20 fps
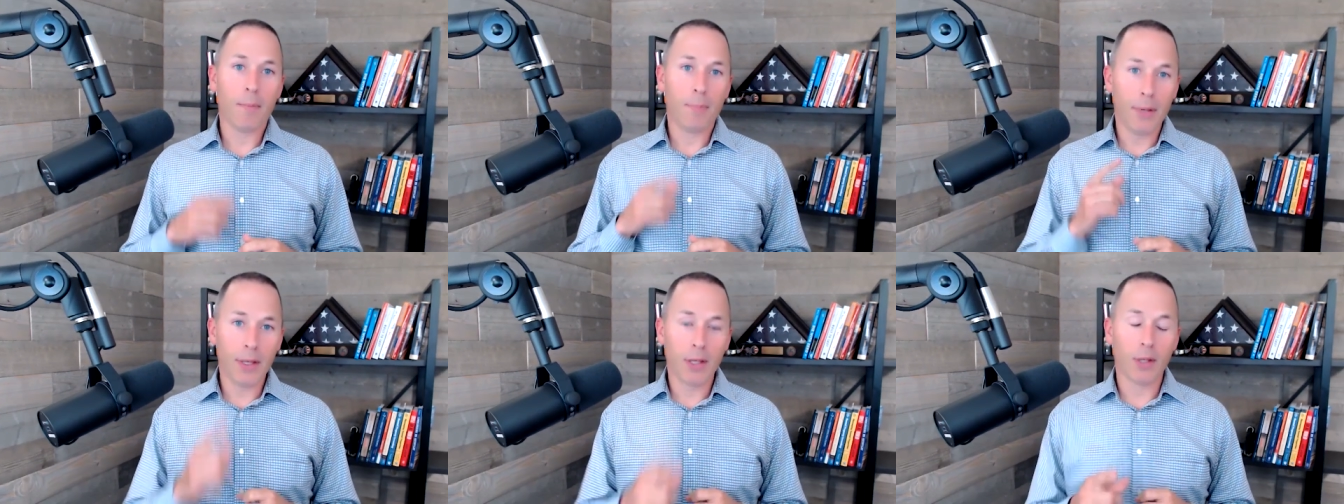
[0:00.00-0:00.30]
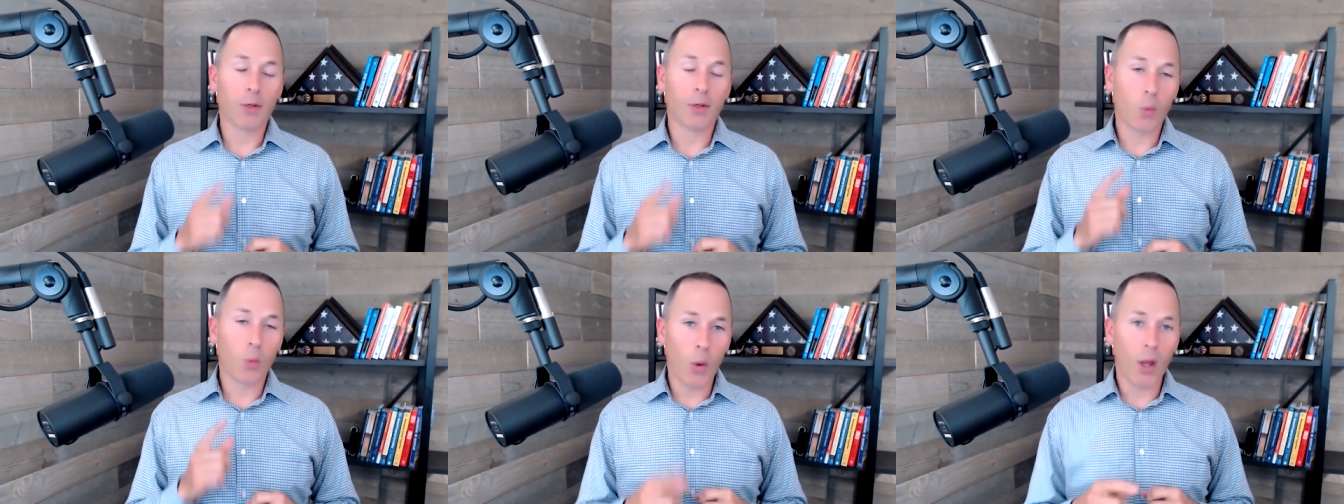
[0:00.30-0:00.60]

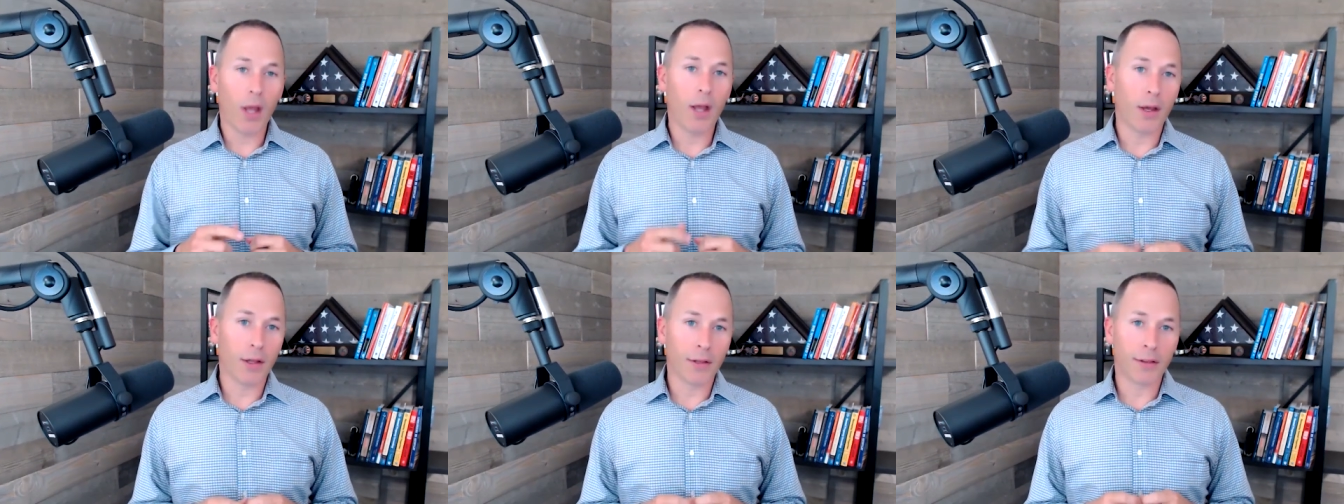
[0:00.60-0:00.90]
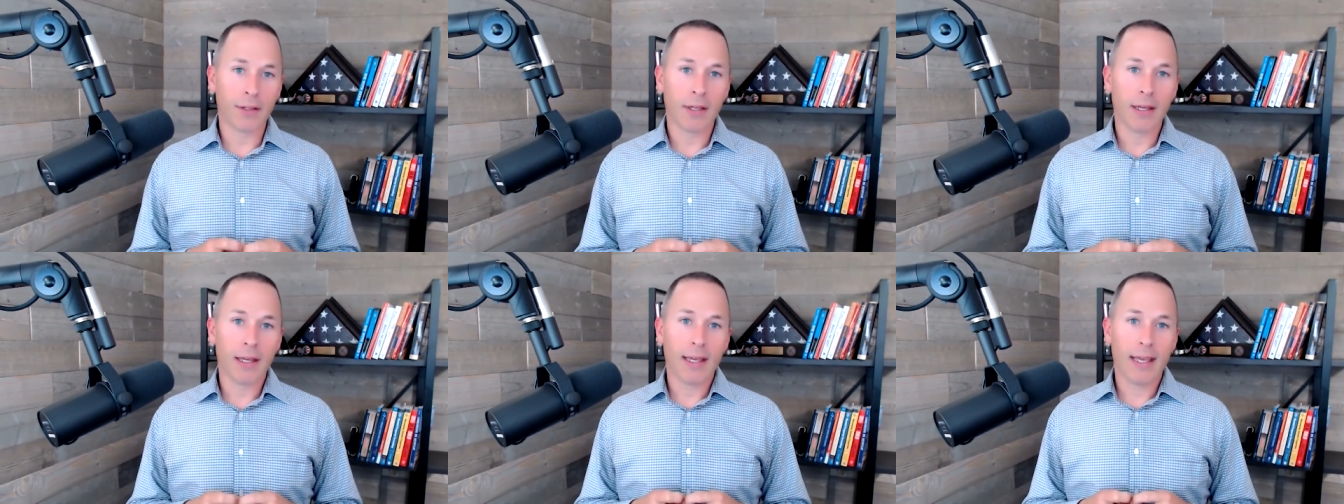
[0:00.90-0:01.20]
build
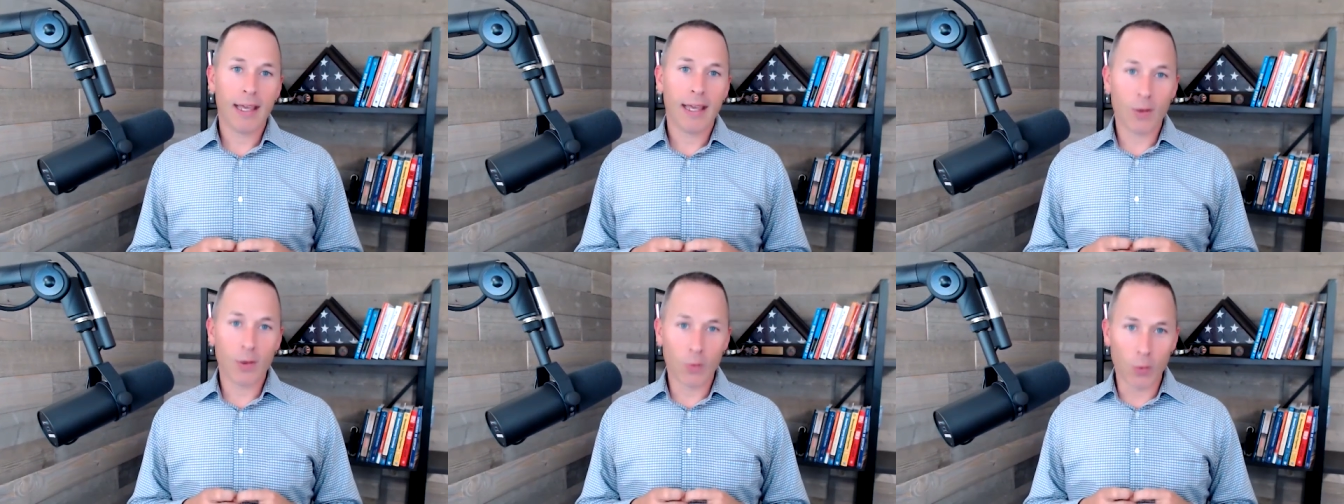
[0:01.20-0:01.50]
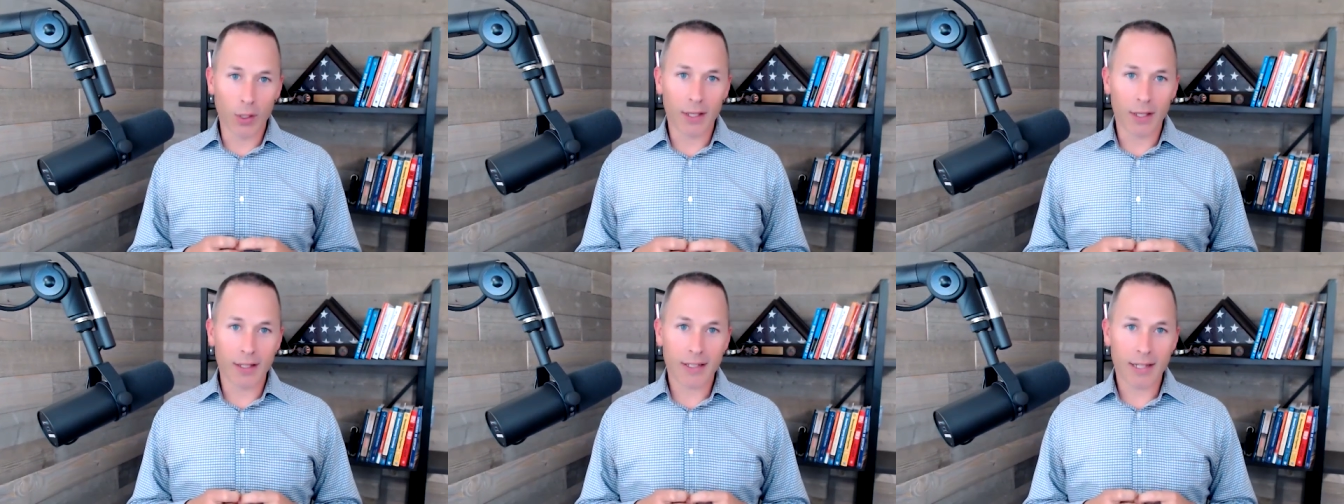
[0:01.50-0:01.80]
wealth in
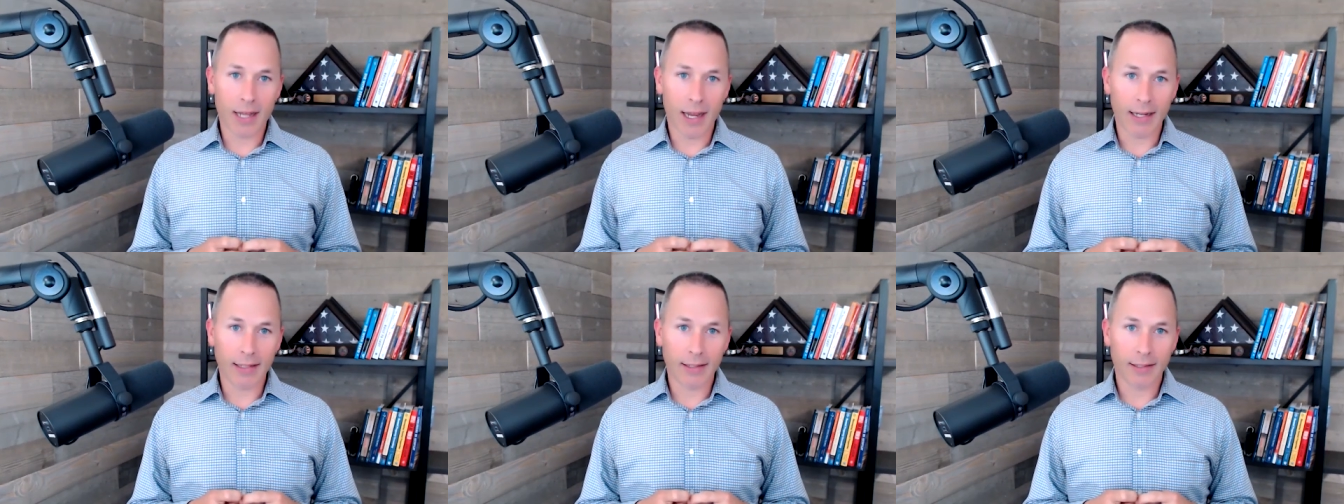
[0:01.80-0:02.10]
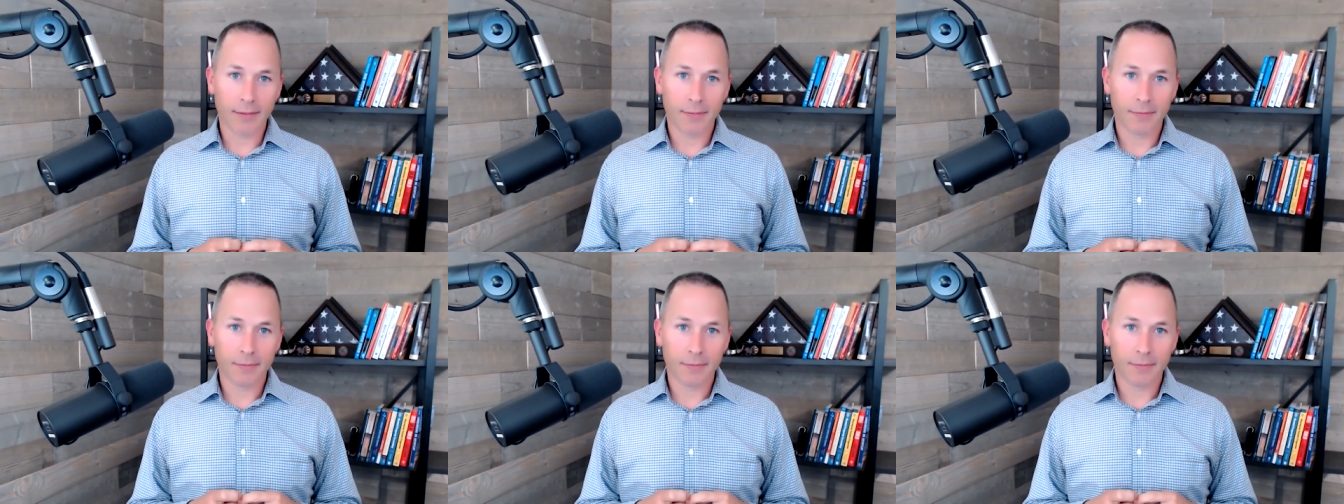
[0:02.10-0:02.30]
real estate.